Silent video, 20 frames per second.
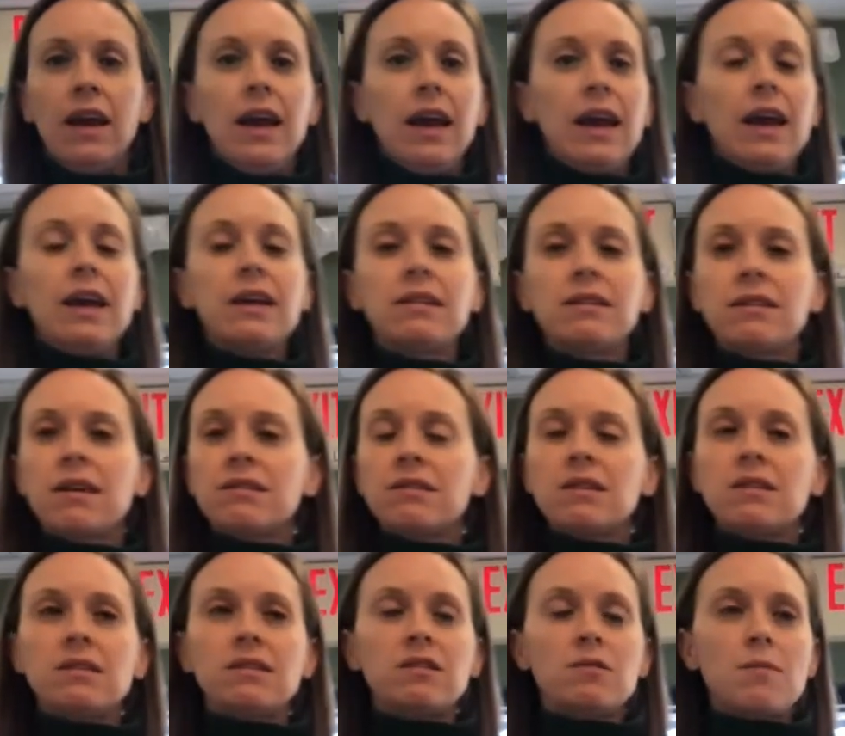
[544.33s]
It
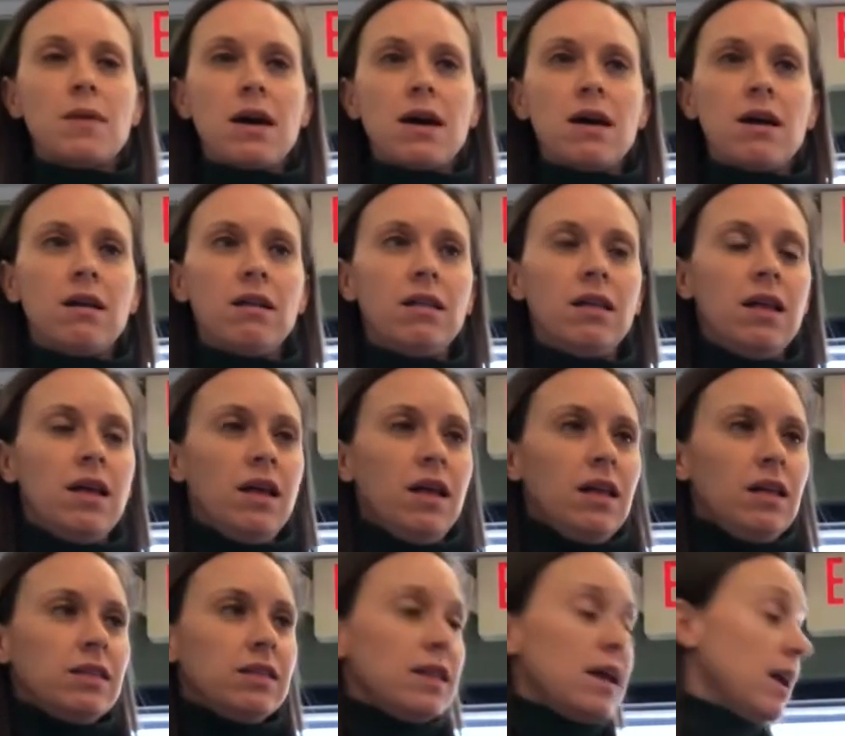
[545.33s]
doesn't smell
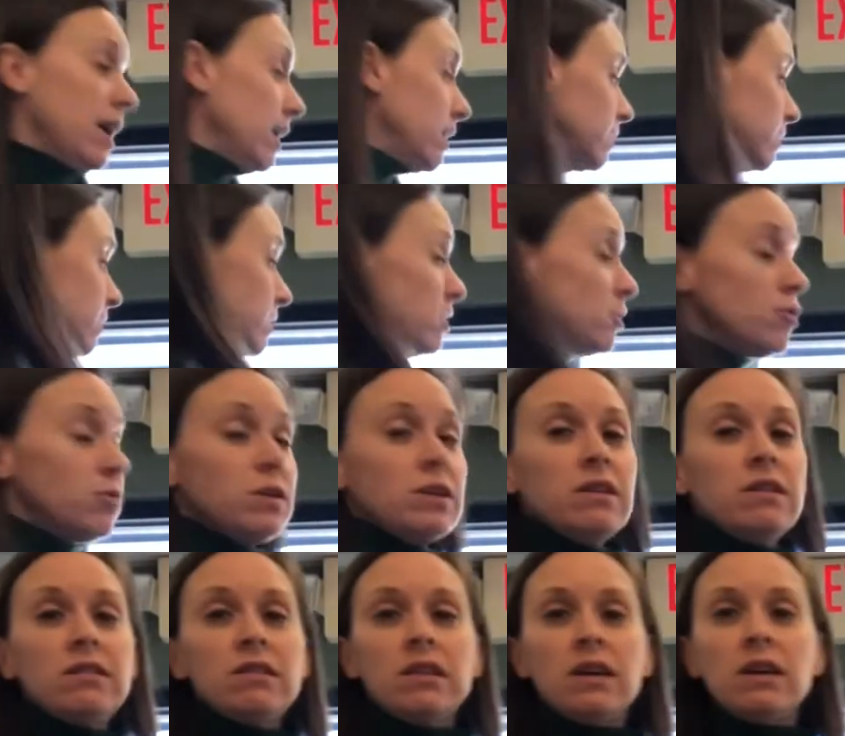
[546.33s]
like
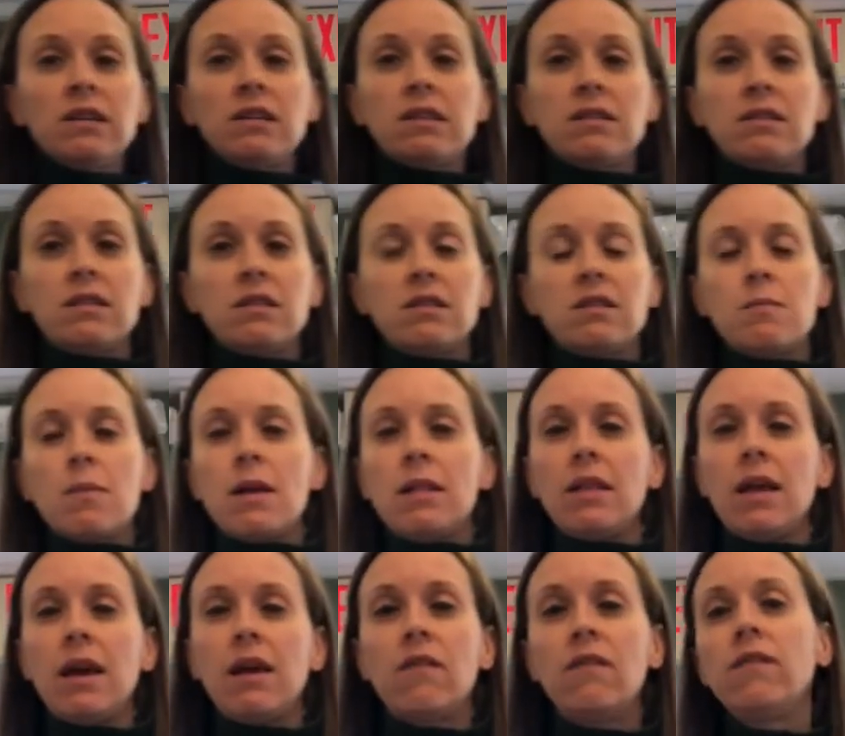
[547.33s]
citrus. It doesn't smell
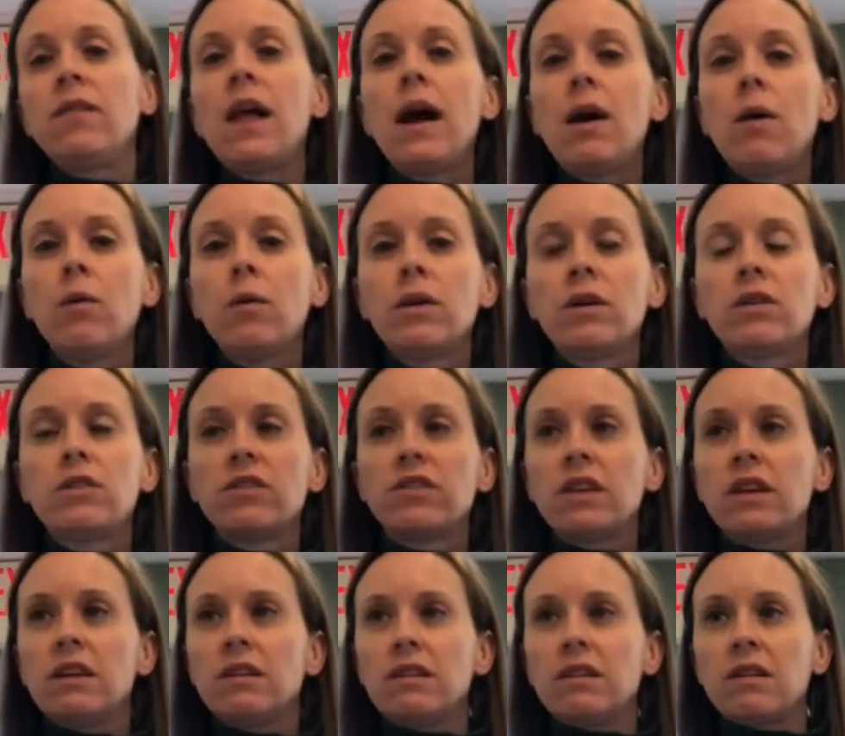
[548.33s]
like flowers.
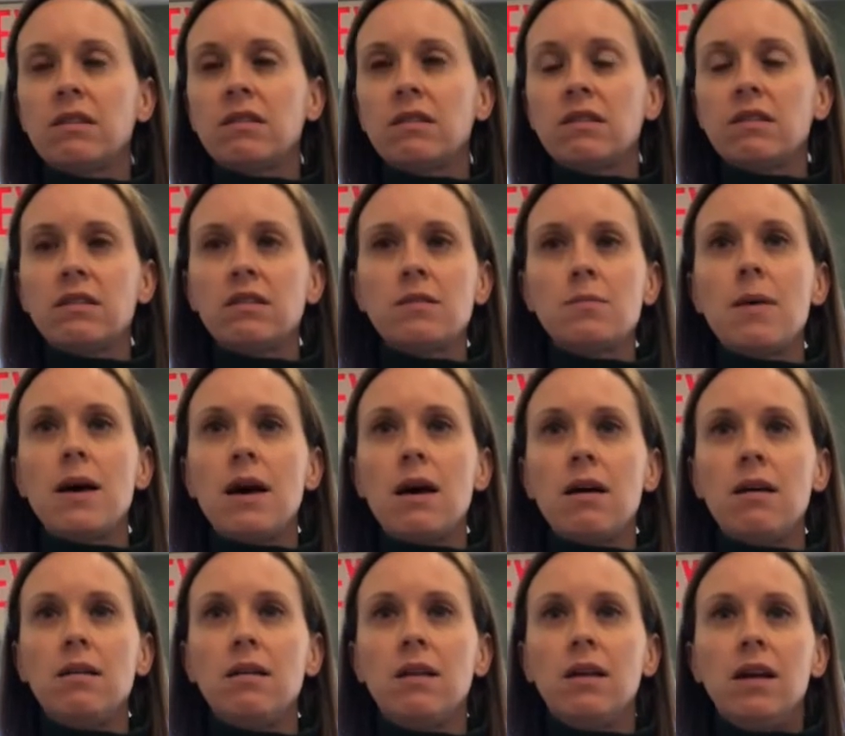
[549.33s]
It doesn't
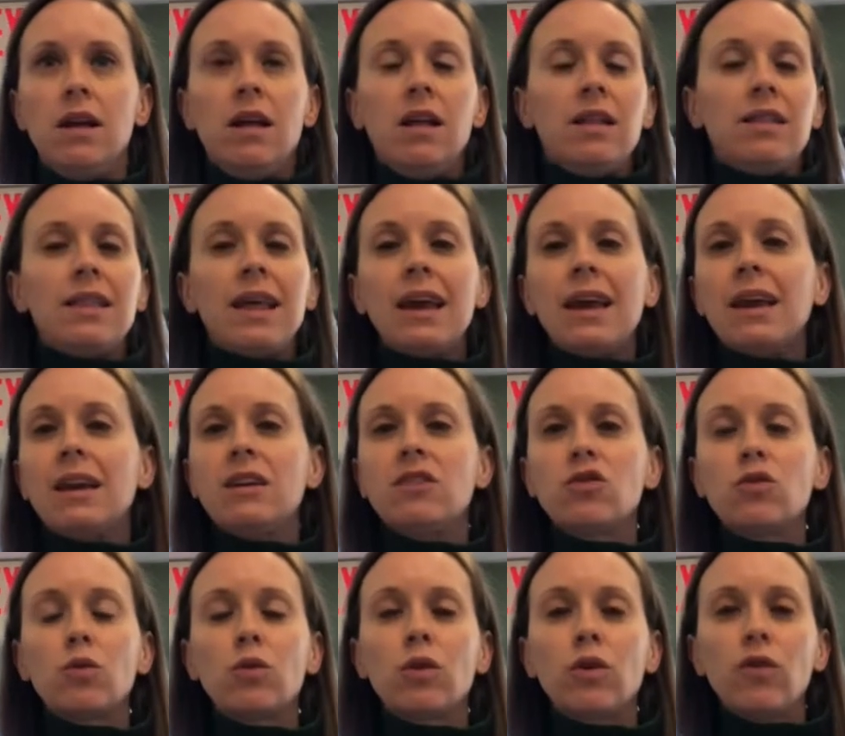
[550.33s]
smell like any
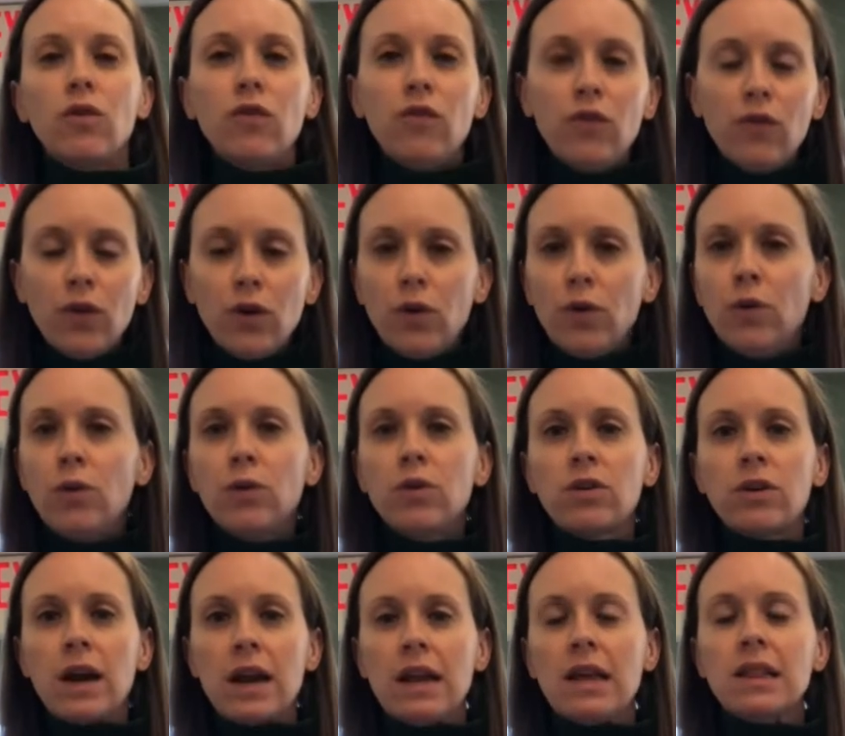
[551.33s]
sort of food or
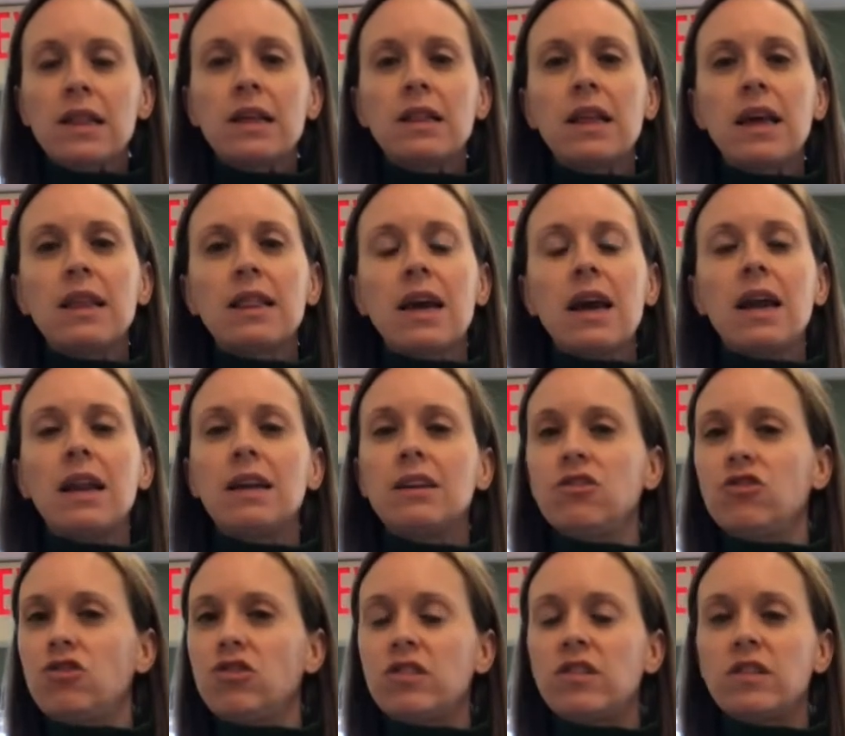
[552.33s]
anything like that.
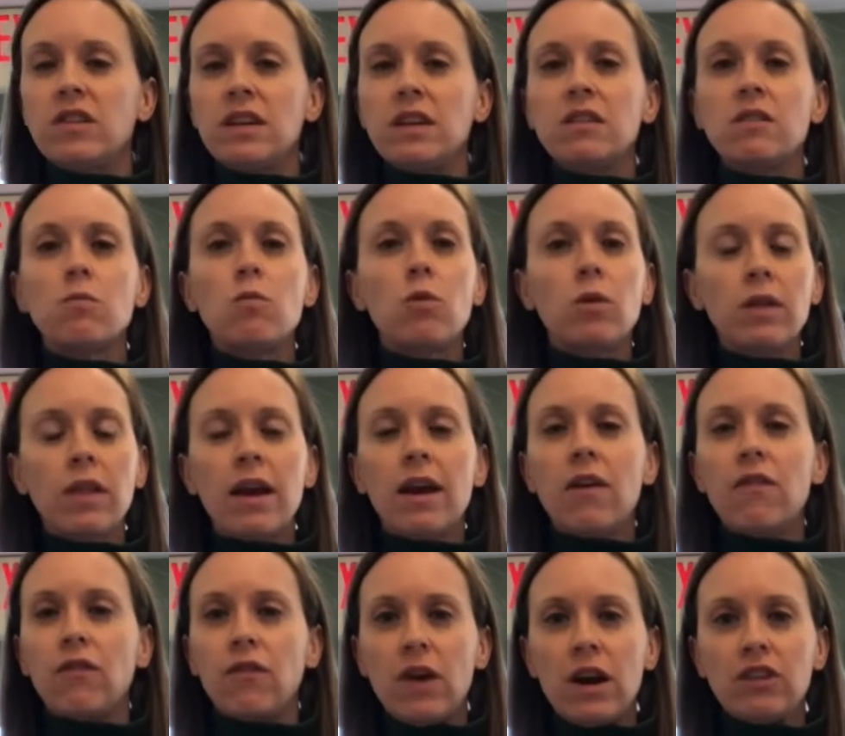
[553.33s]
It's more like a
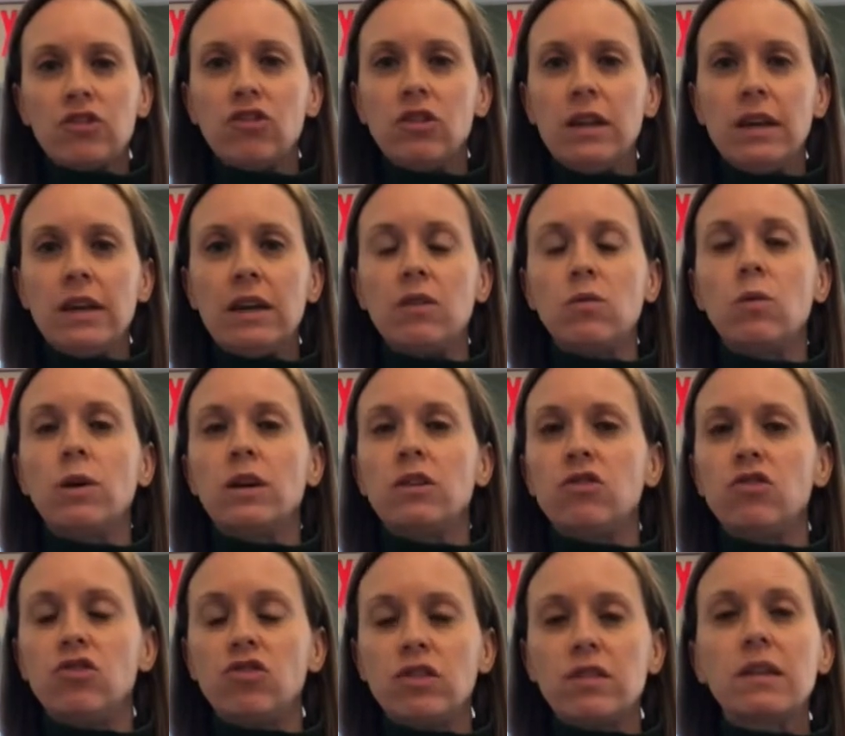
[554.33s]
fresh linen where
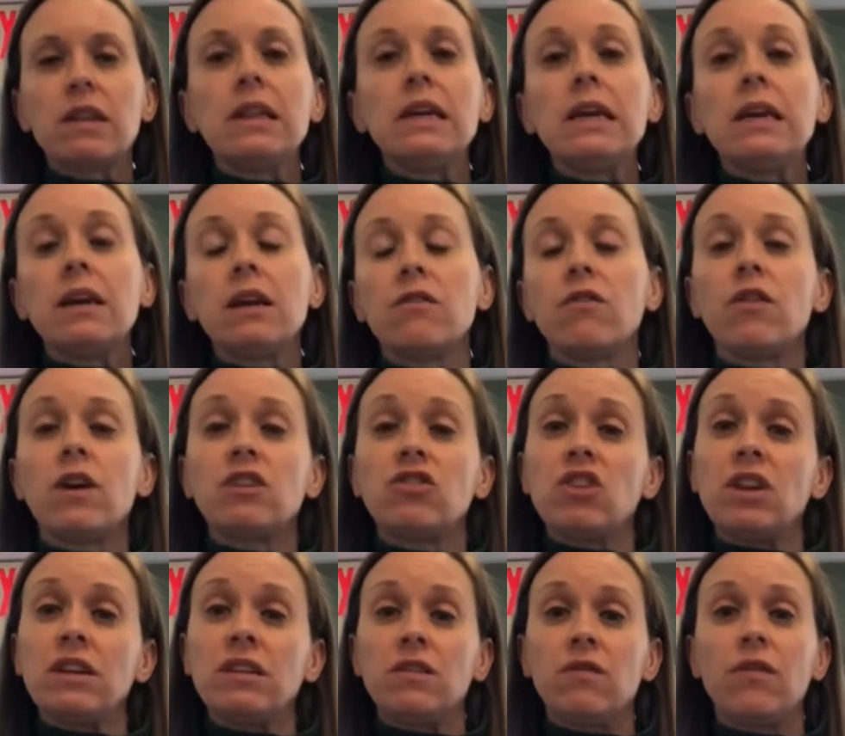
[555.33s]
it's just clean and fresh,
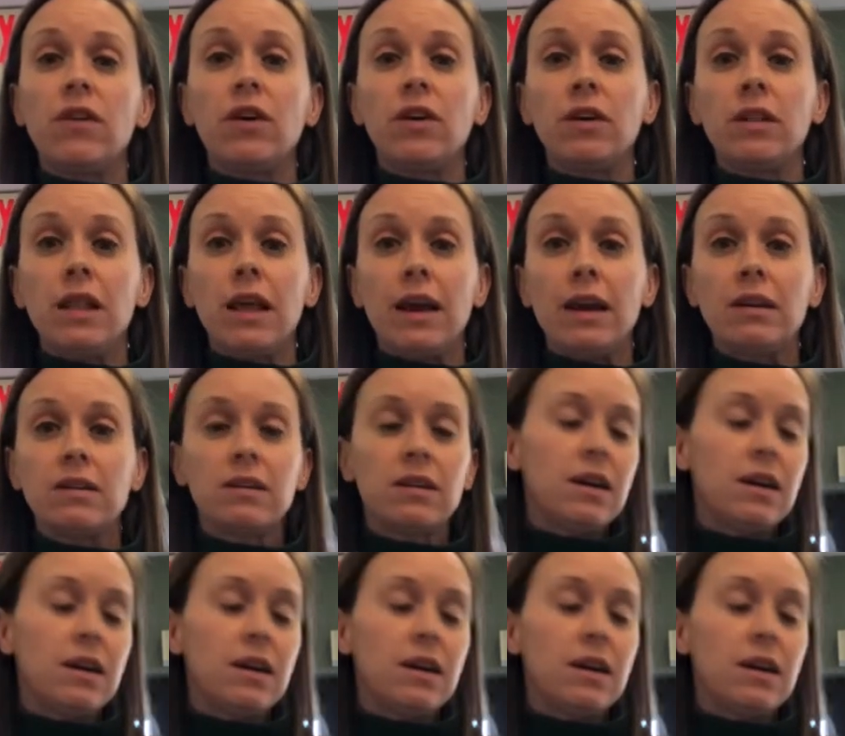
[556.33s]
and it's very light.